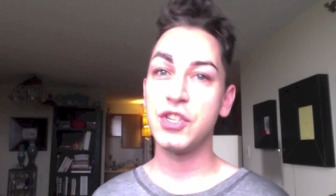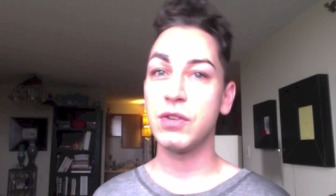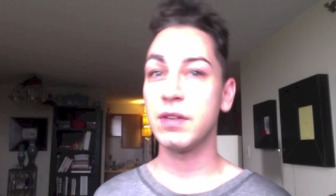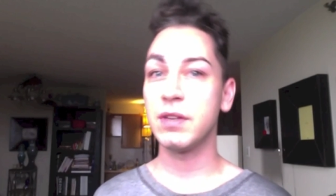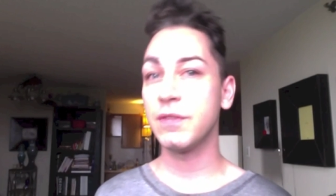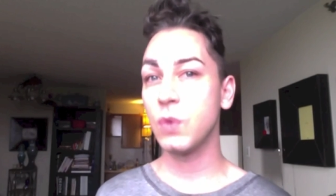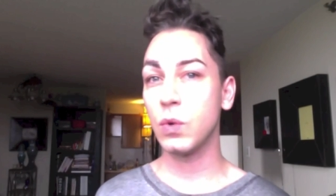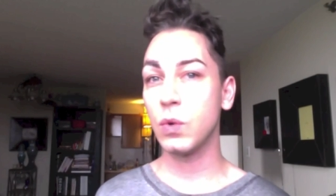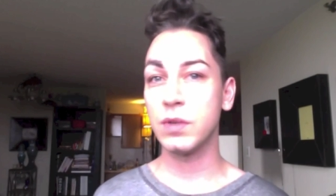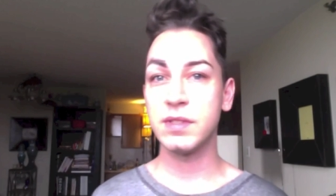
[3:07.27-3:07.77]
And
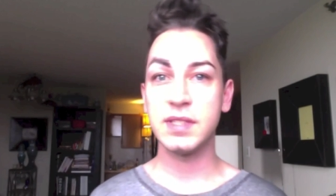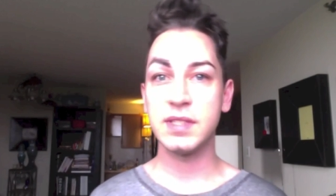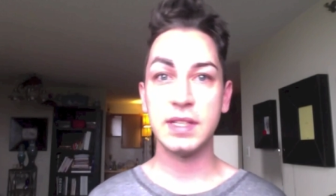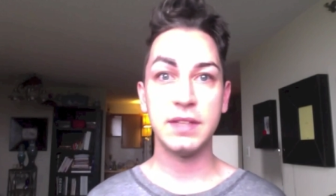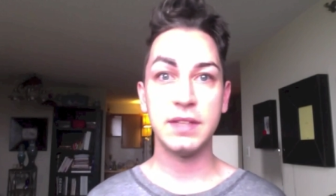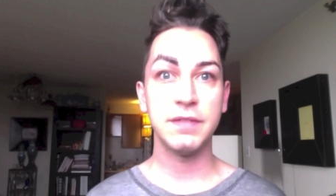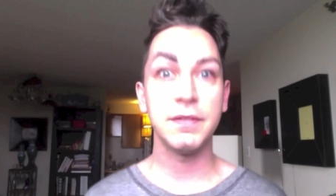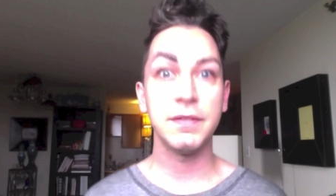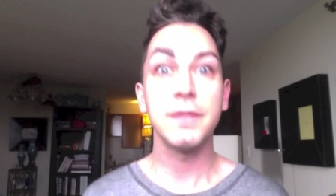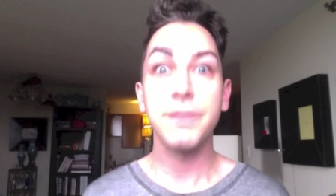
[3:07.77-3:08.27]
of course,
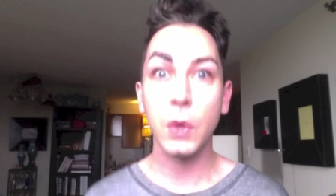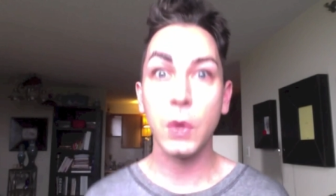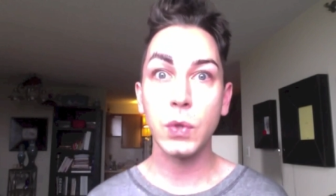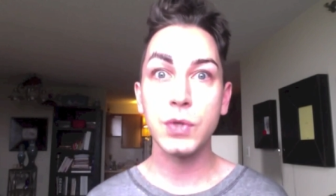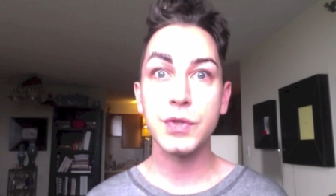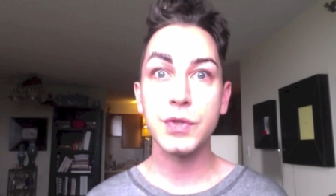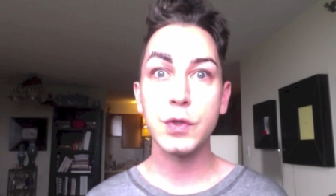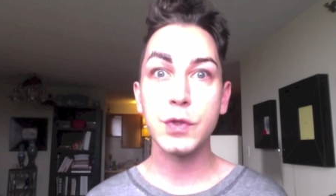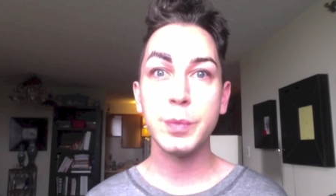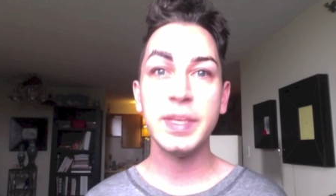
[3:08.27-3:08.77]
if
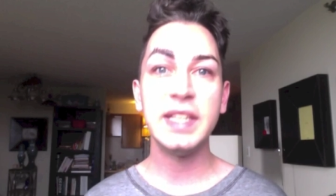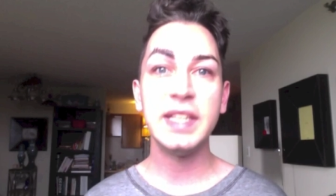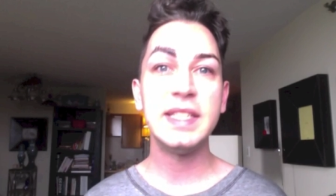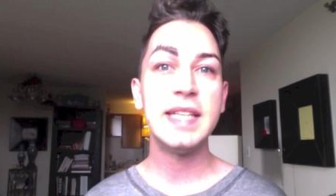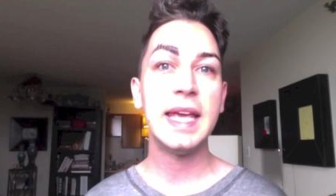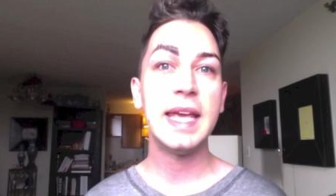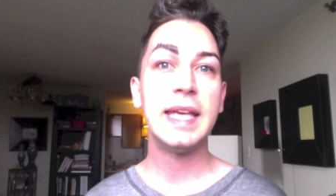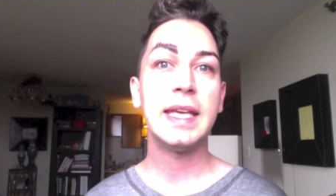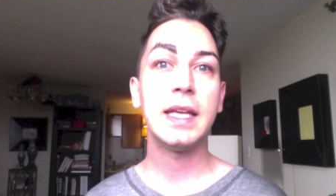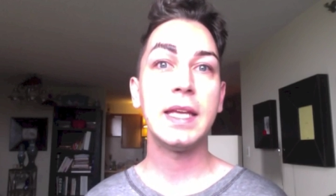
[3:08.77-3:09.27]
photos are being
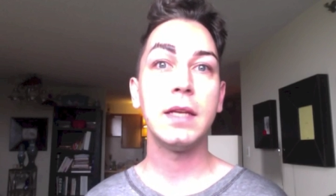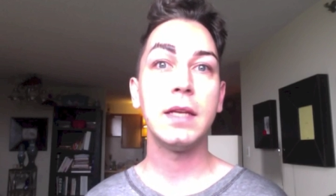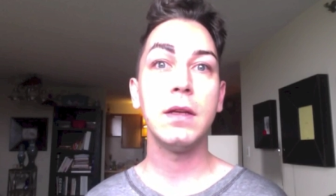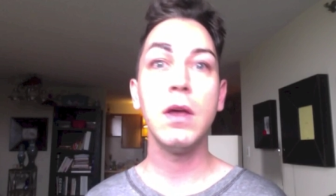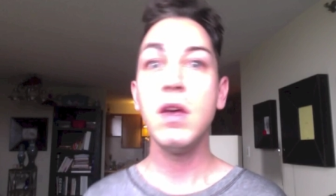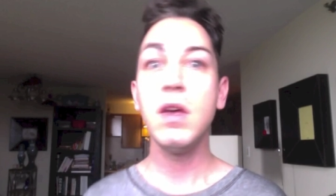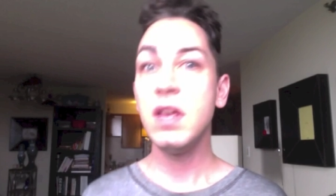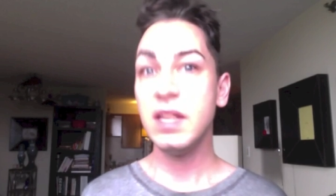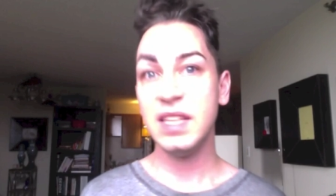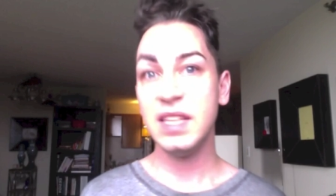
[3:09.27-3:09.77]
taken,
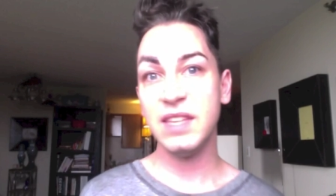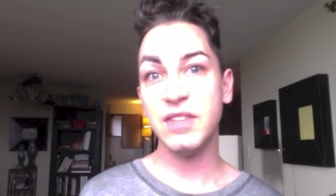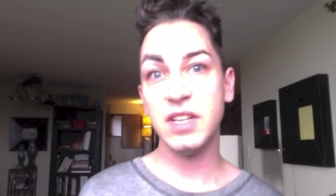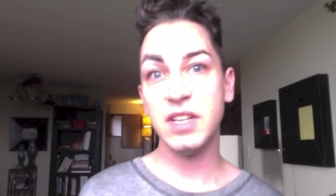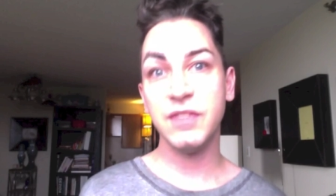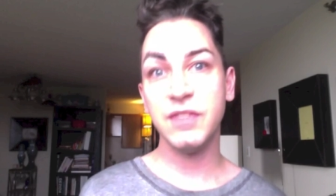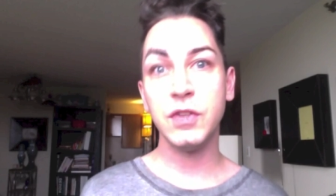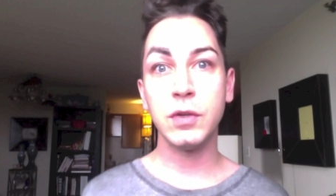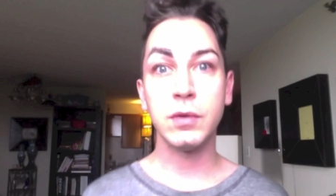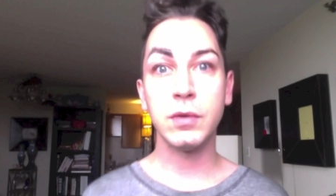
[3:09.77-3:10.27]
even
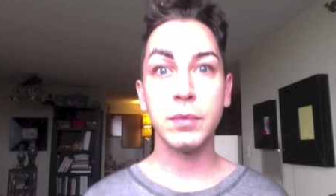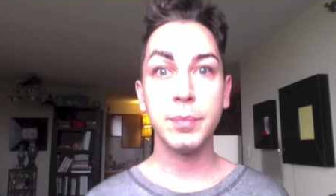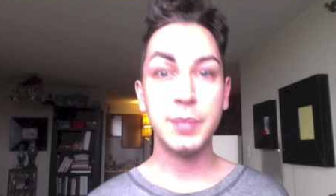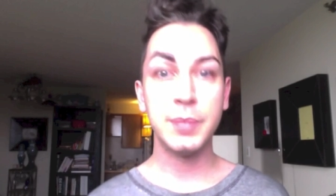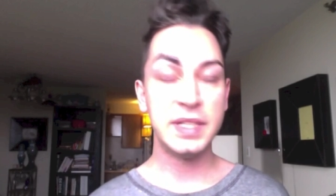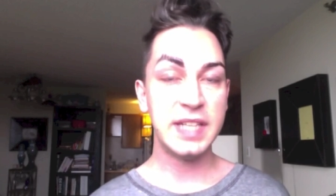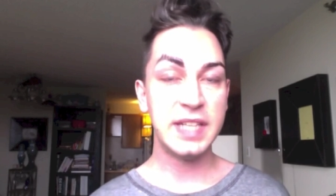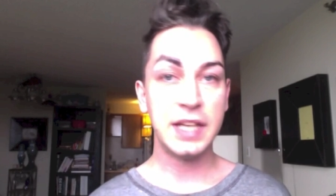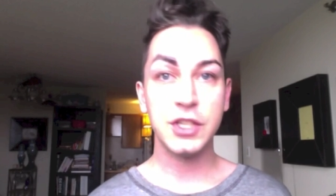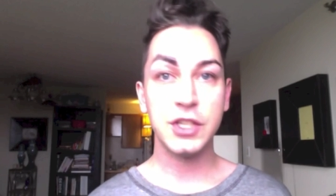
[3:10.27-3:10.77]
if you're
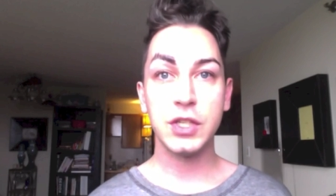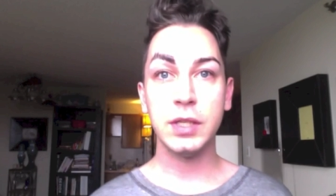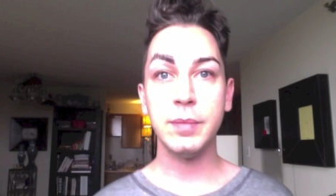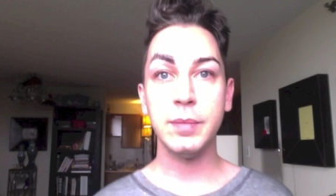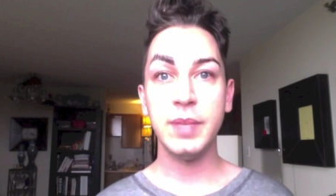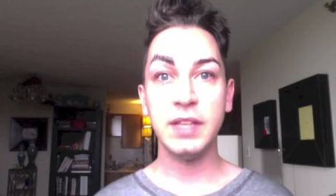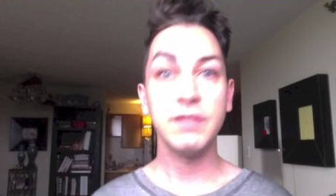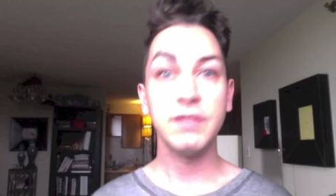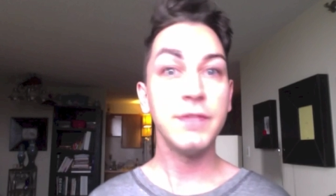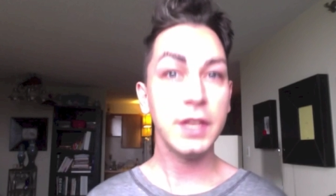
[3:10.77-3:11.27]
potentially
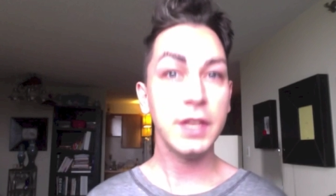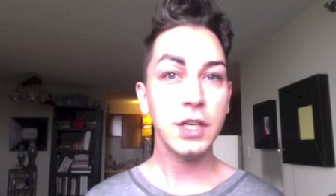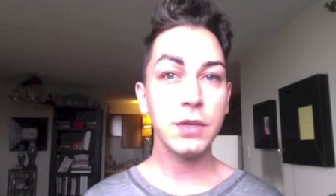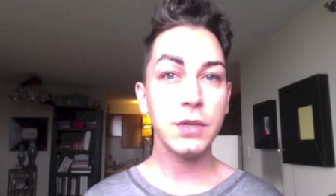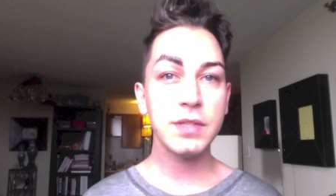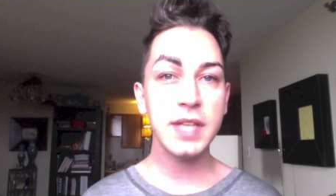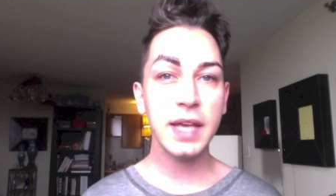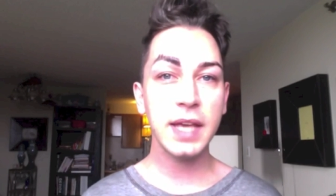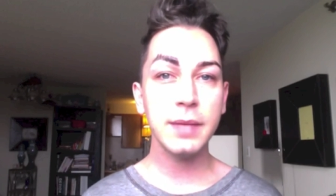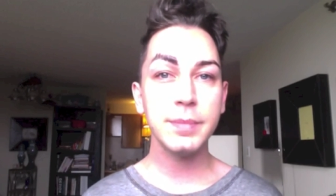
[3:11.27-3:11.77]
being
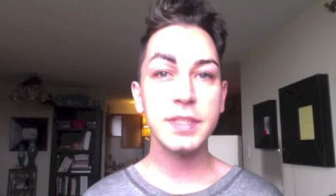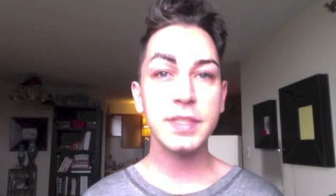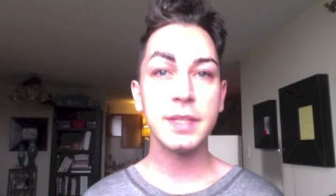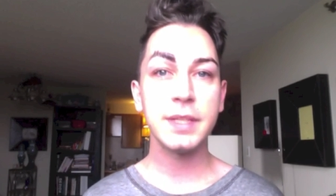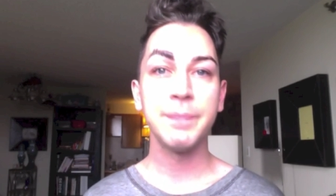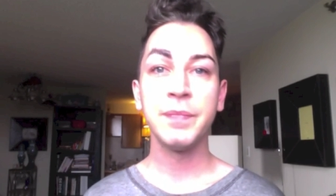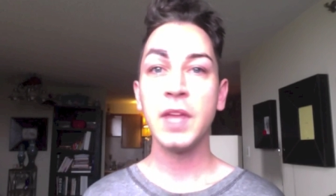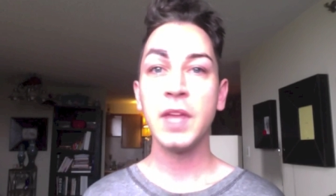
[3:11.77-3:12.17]
videotaped,